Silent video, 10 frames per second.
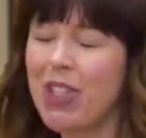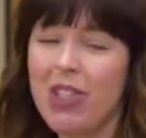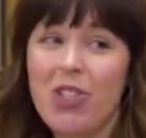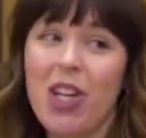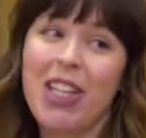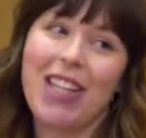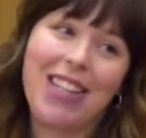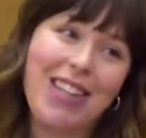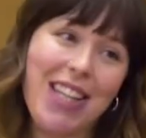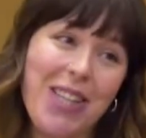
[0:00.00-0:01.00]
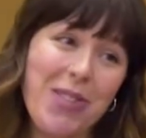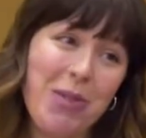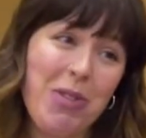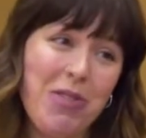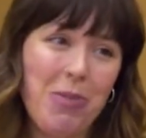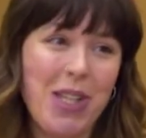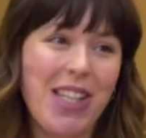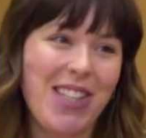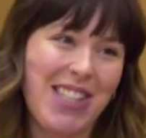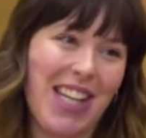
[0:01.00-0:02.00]
Shadia, thank you so much for being
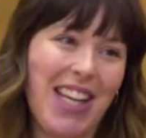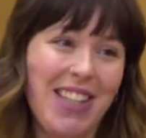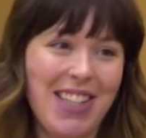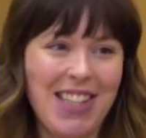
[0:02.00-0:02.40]
here today.